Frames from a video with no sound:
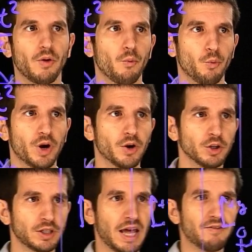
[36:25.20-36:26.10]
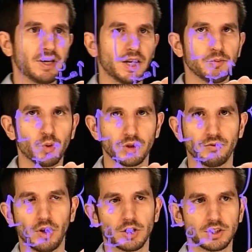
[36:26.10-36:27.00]
we're not having any more the
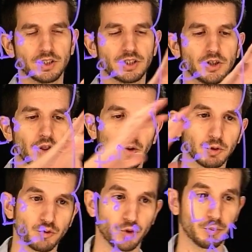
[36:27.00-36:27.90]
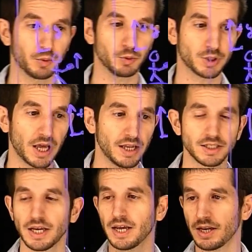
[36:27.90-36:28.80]
velocity is 0. That was for the previous case.